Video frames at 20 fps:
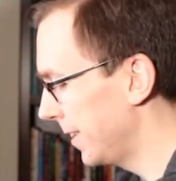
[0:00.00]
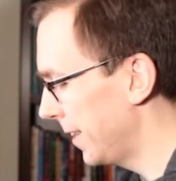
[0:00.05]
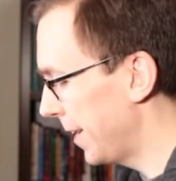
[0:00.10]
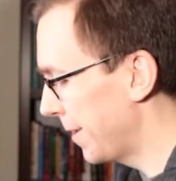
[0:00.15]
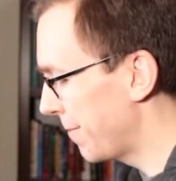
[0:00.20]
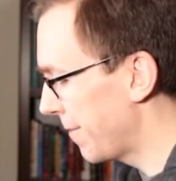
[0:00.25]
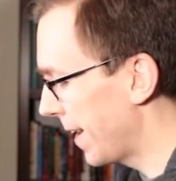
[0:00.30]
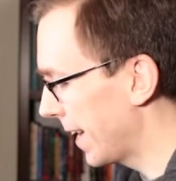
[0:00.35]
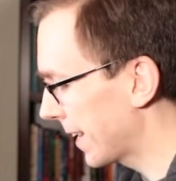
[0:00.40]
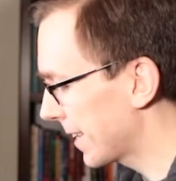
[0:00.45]

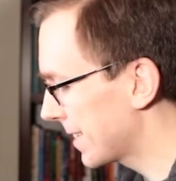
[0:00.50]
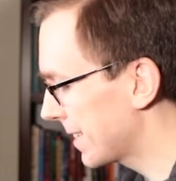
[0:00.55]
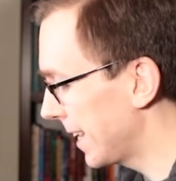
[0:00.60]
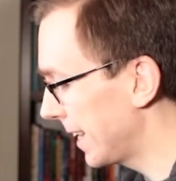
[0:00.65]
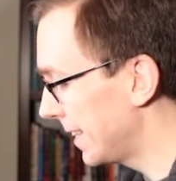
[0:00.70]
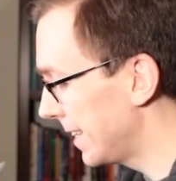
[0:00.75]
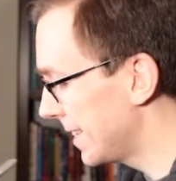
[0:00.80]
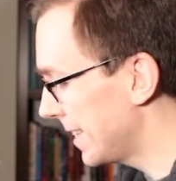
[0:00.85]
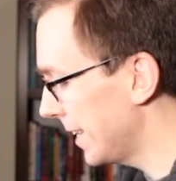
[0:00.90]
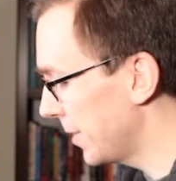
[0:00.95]
effects,
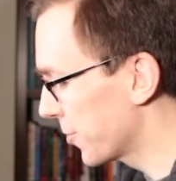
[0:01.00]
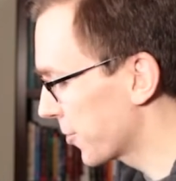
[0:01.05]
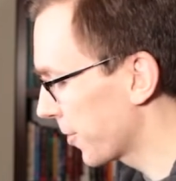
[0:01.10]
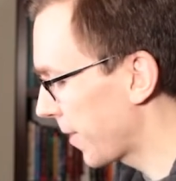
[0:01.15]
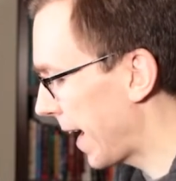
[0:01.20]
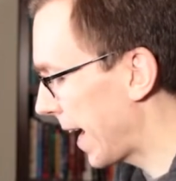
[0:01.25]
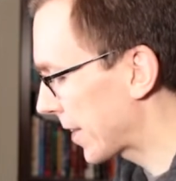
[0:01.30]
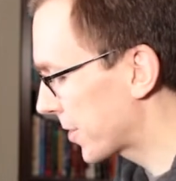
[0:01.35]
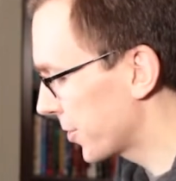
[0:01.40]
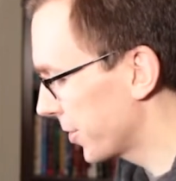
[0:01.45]
that is,
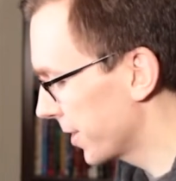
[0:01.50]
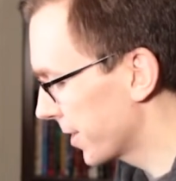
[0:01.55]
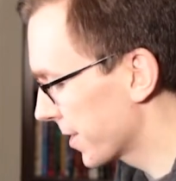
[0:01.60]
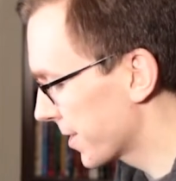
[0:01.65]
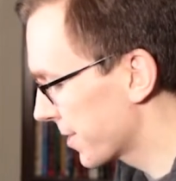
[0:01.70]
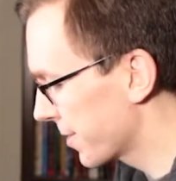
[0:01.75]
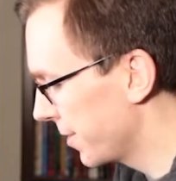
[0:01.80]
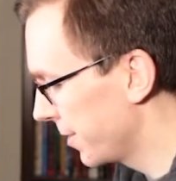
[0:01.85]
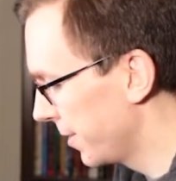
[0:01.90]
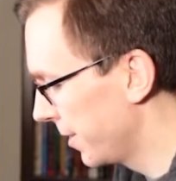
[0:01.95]

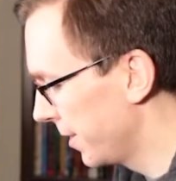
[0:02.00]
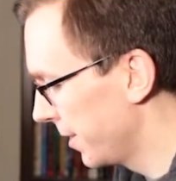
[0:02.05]
interactions.